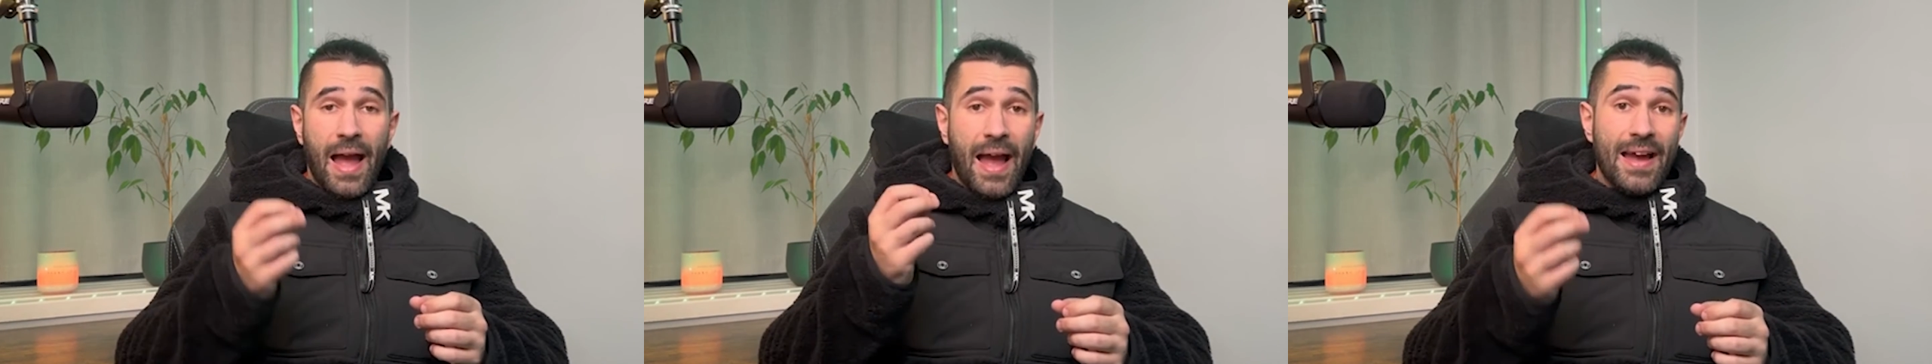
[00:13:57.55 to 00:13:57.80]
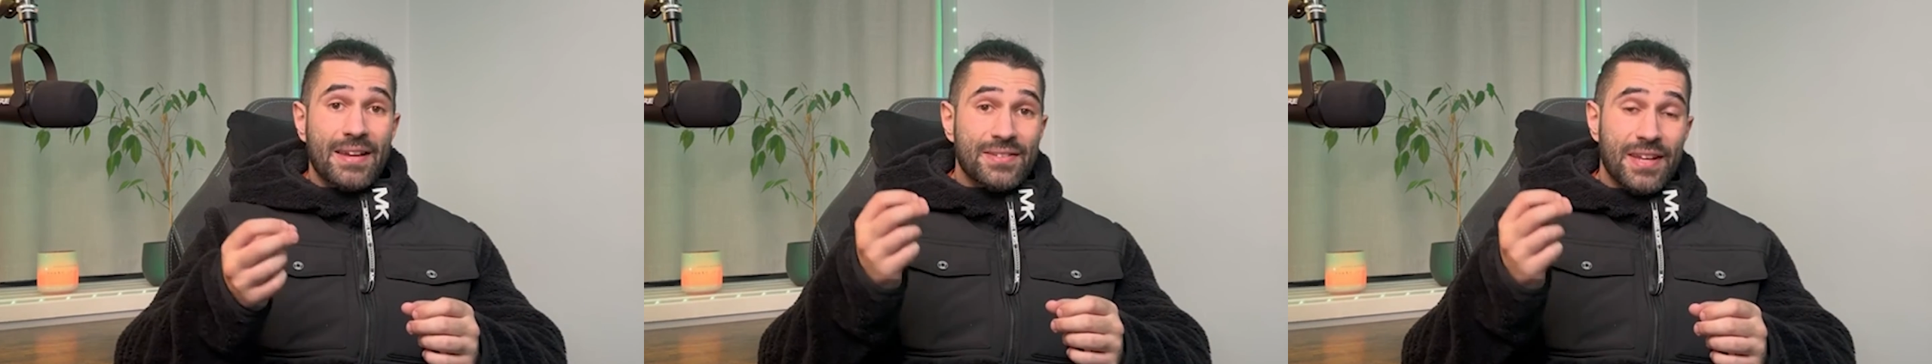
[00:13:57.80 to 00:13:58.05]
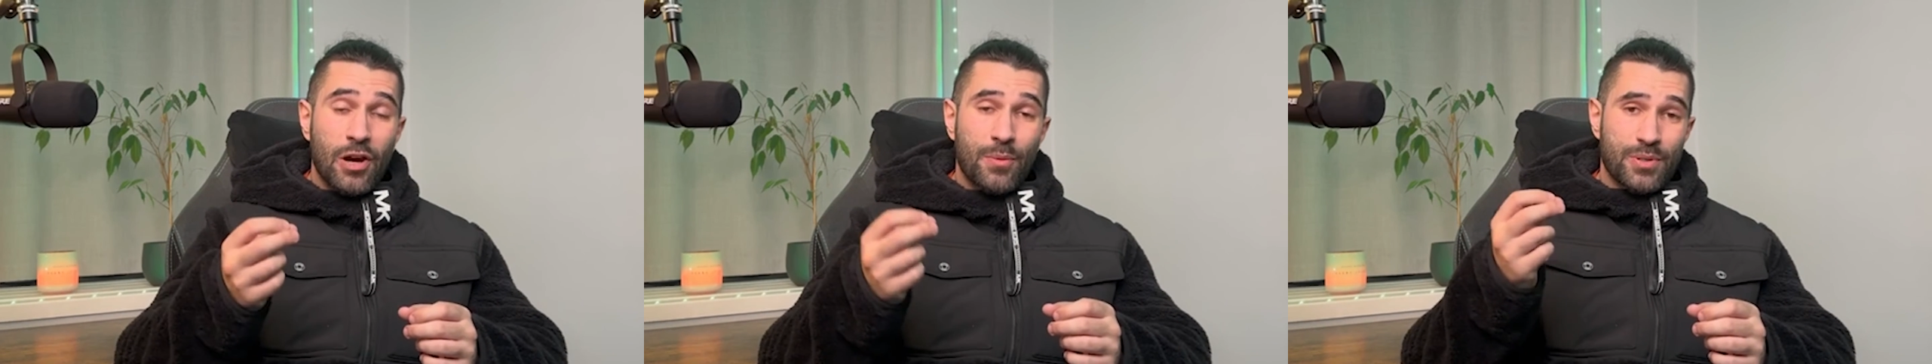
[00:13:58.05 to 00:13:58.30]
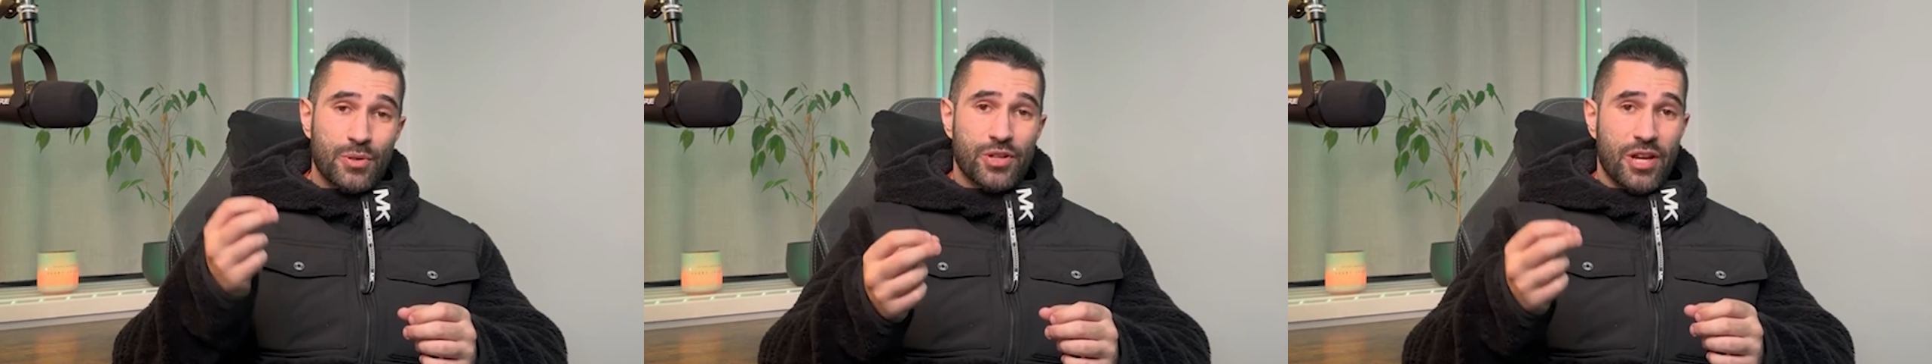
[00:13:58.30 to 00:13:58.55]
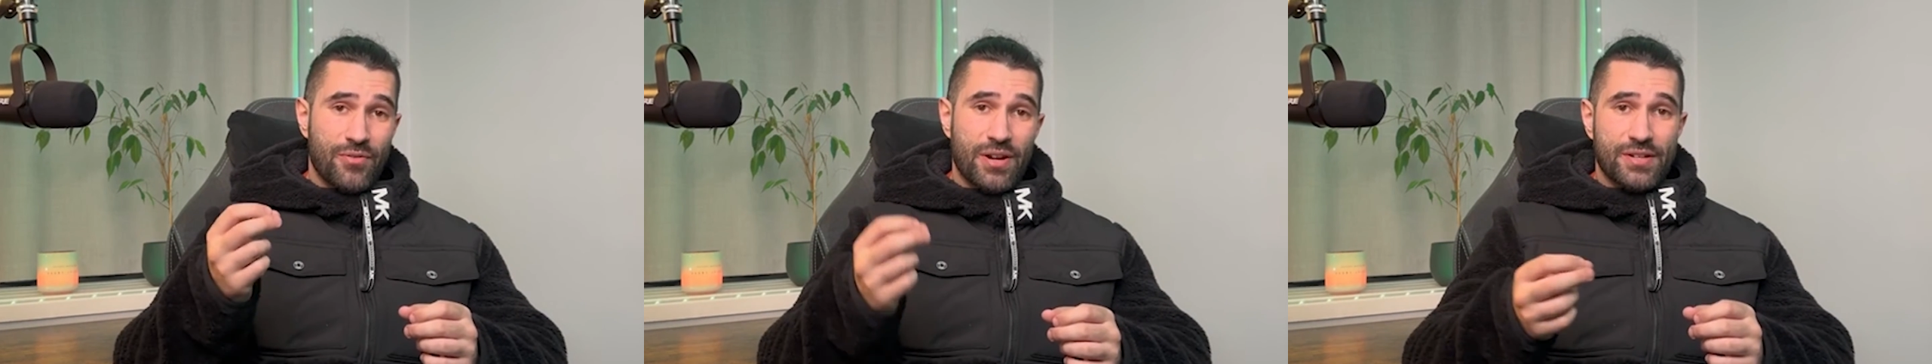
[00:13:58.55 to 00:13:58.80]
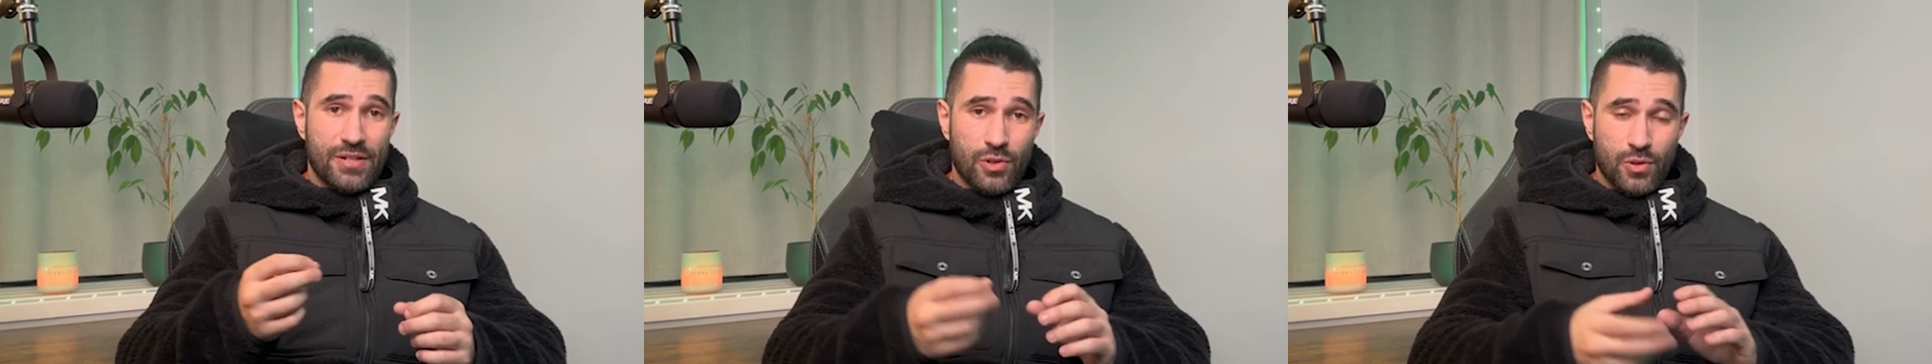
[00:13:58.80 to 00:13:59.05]
and help you generate
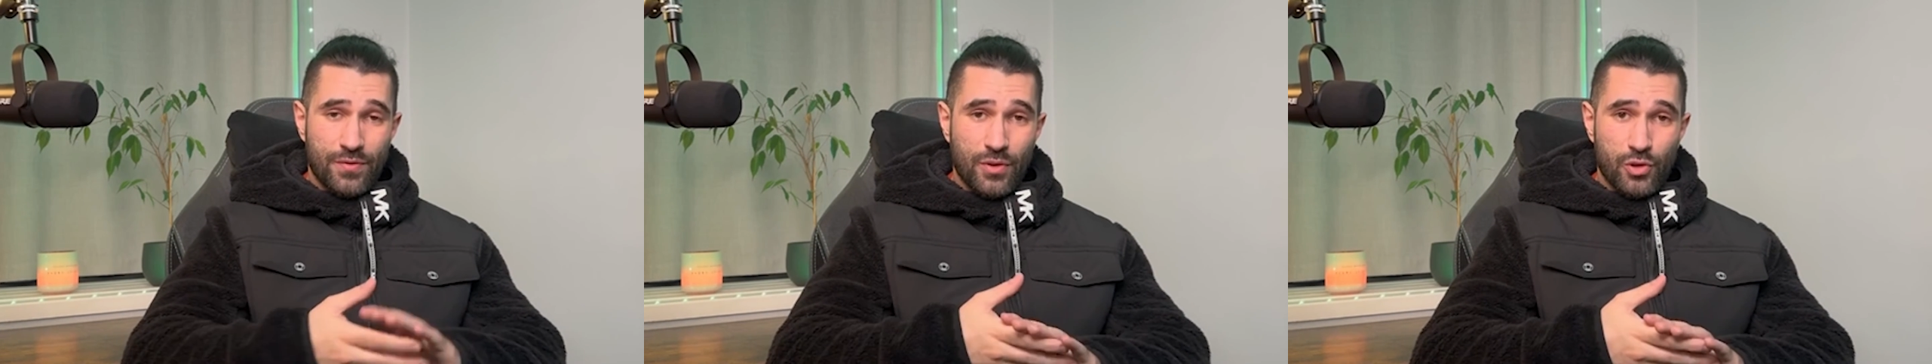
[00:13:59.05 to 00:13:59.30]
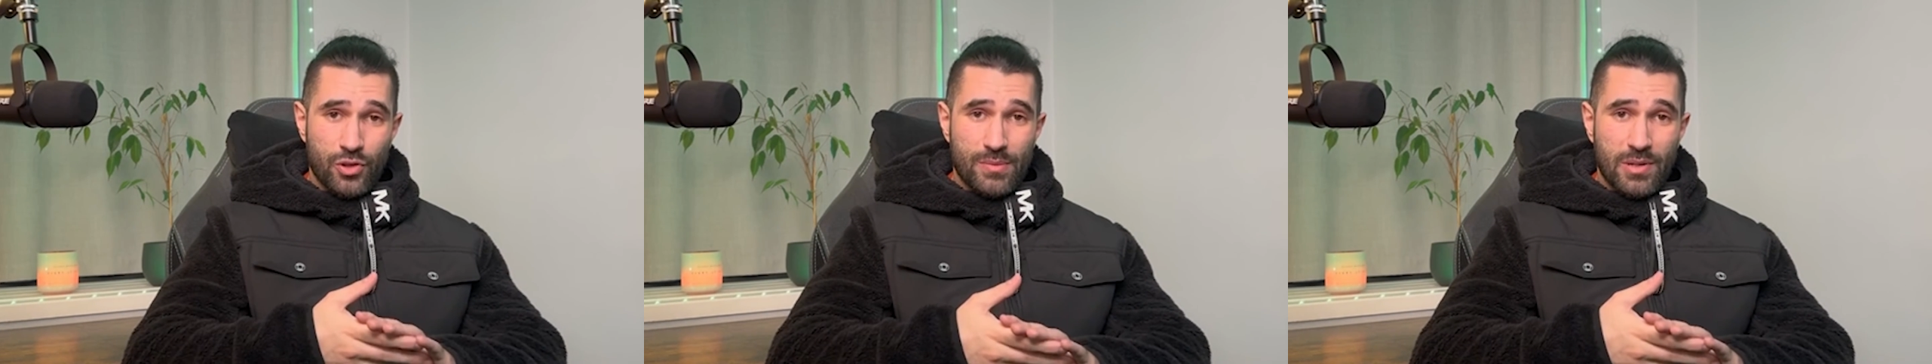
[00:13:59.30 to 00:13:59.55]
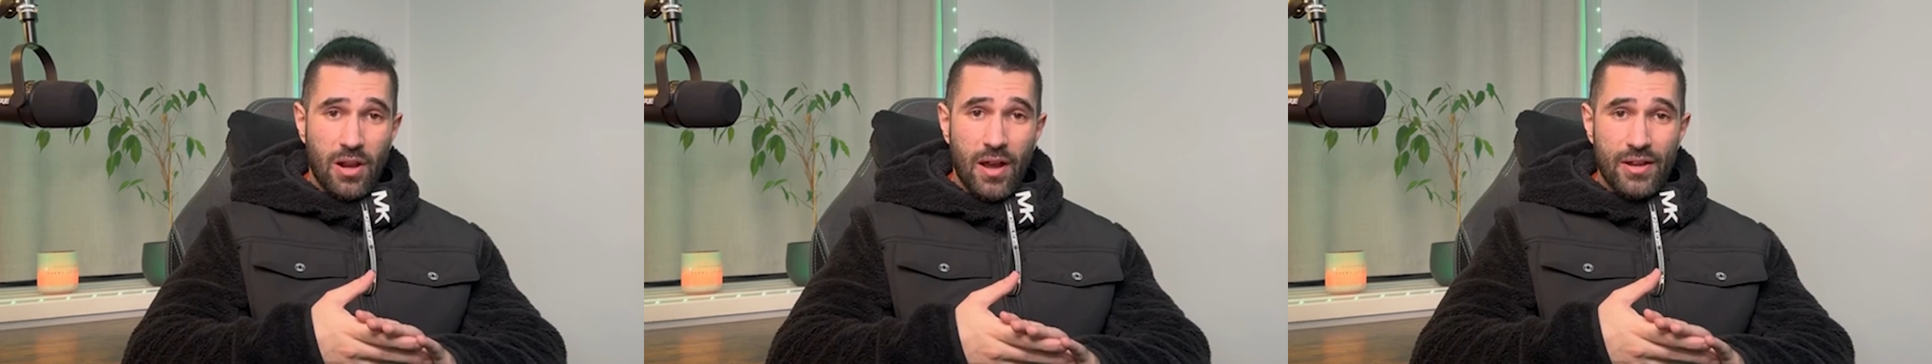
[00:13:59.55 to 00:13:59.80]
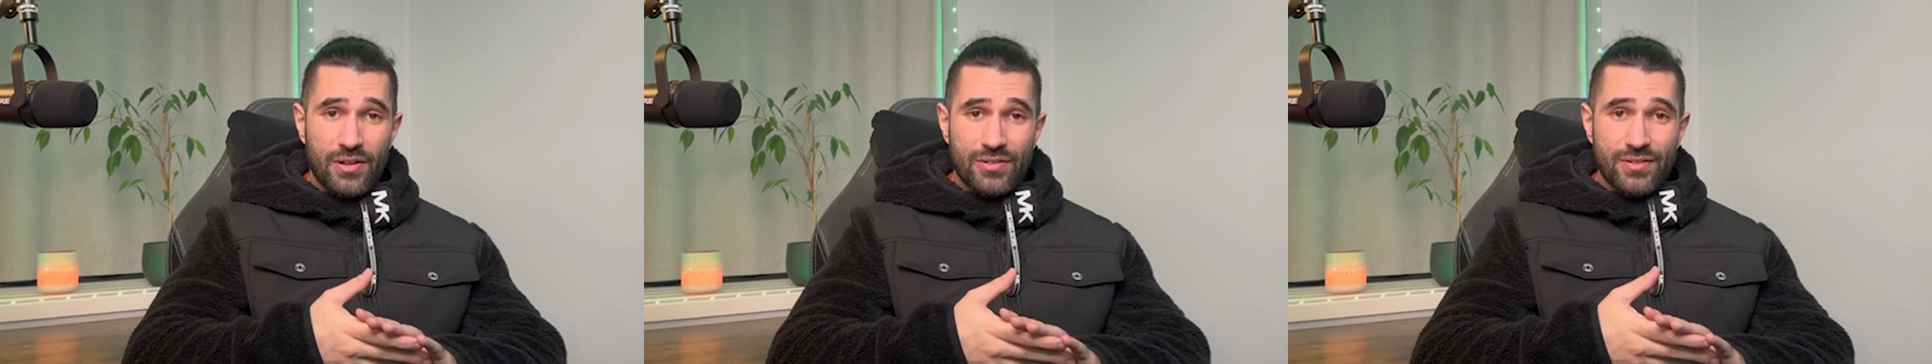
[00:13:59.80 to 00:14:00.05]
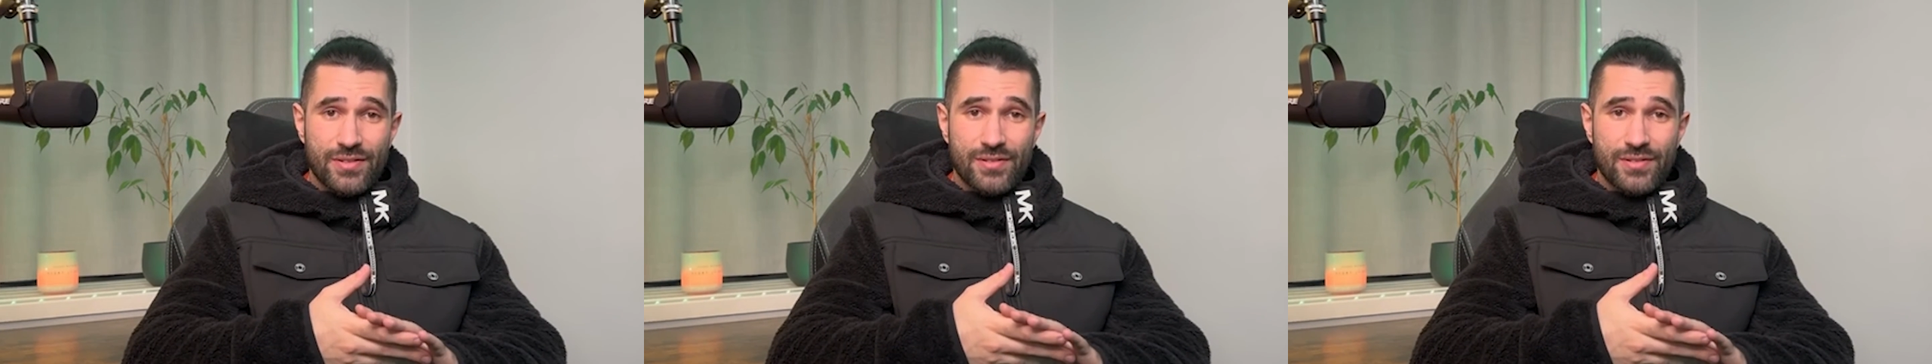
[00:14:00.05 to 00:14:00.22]
deals with your dream clients.